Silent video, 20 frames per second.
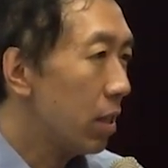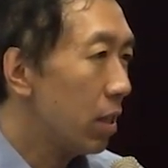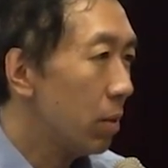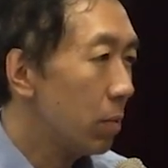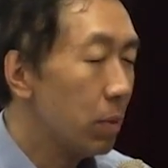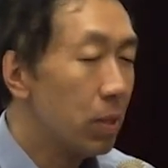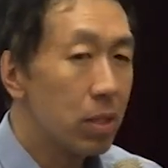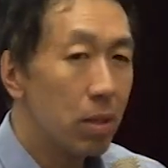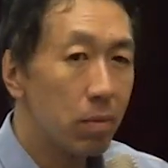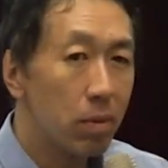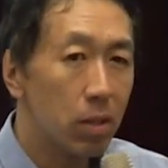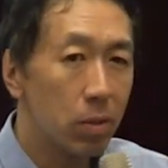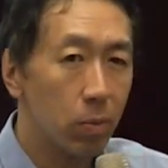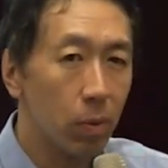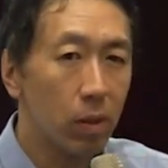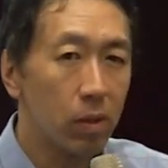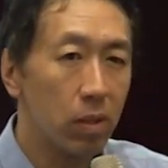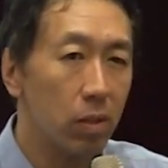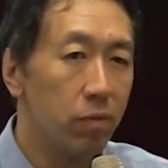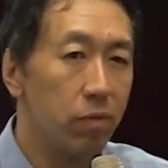Uh, we sometimes
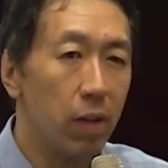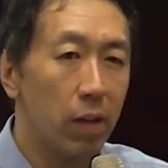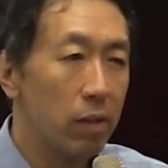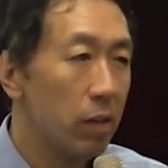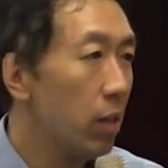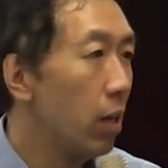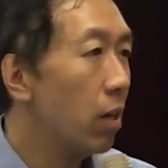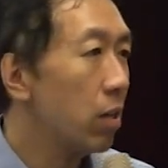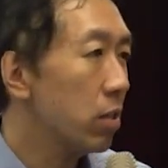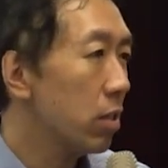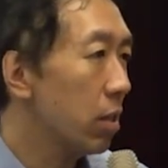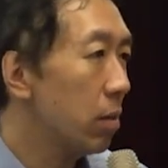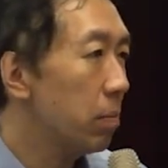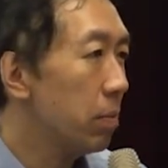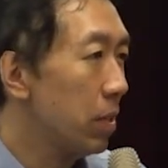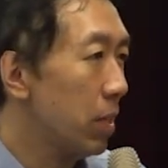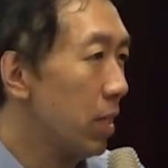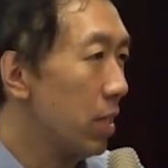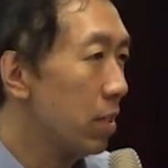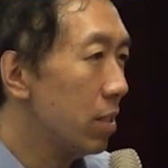work with very large
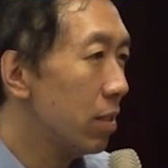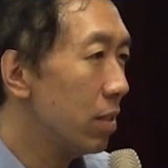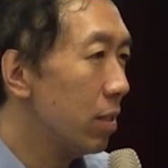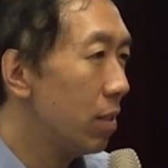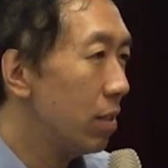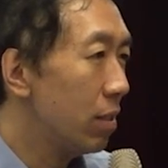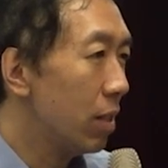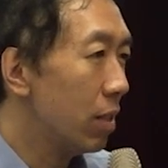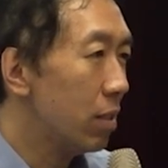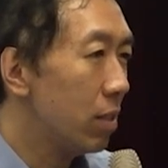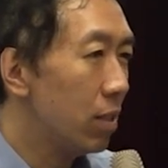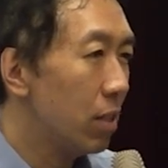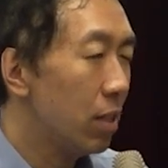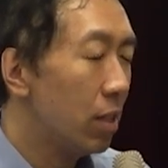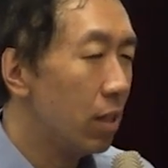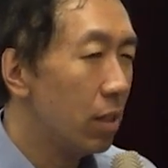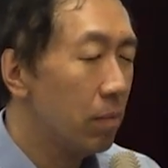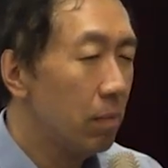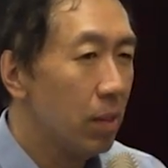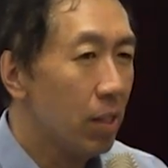companies, you know, like the
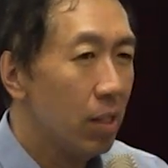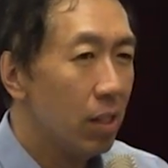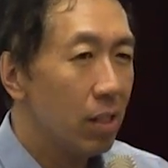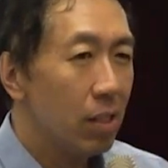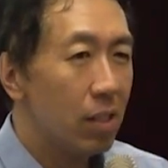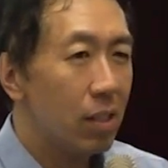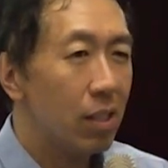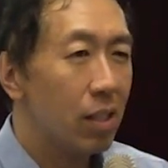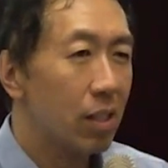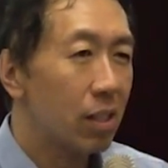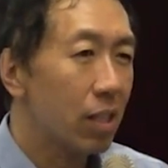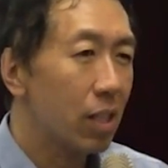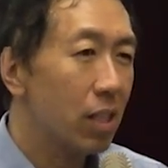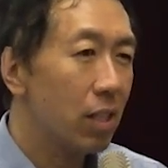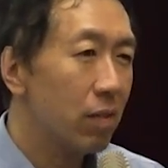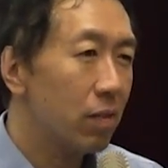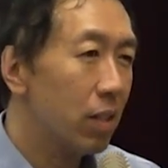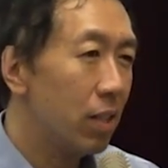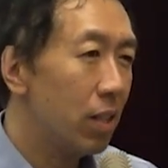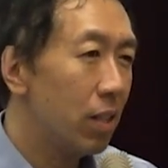um, uh,
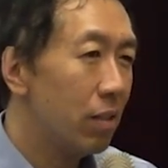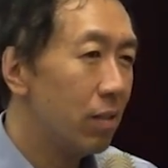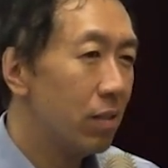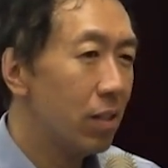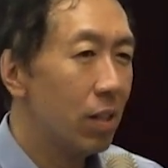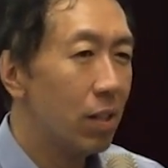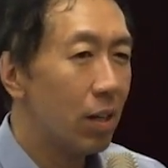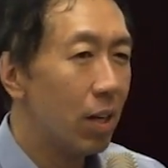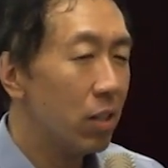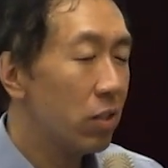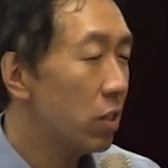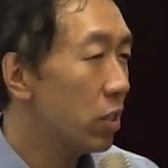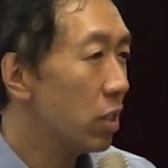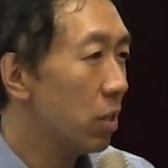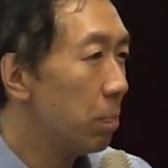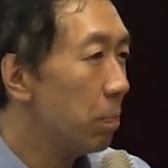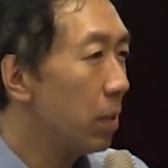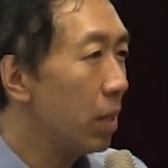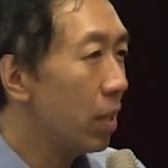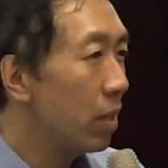kind of the you know hundreds
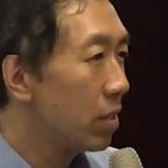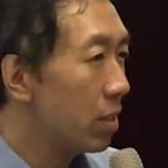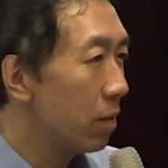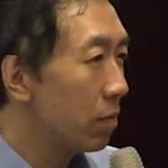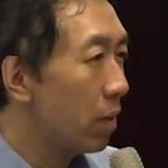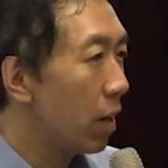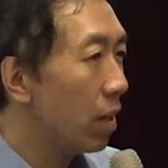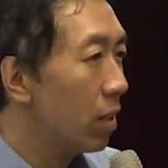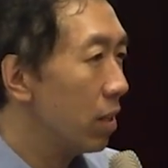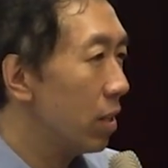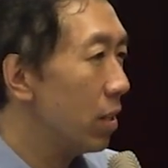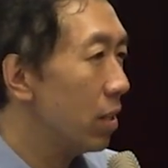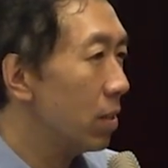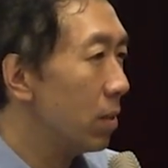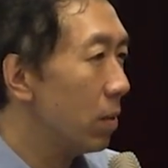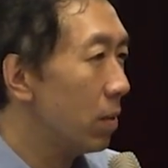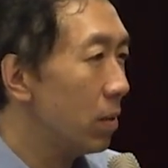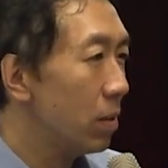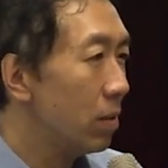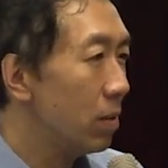of billions of
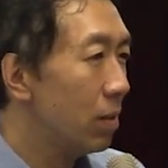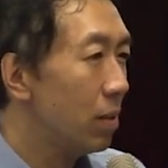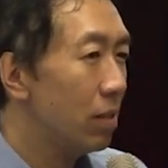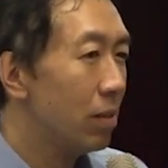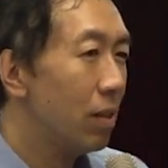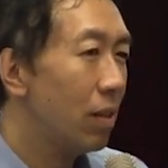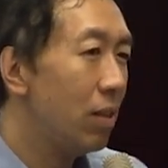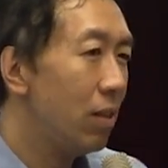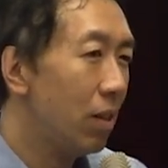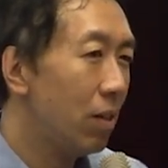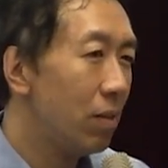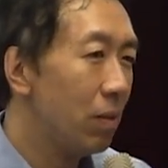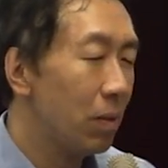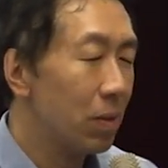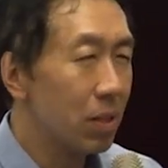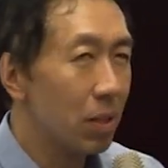dollars, or uh, uh, or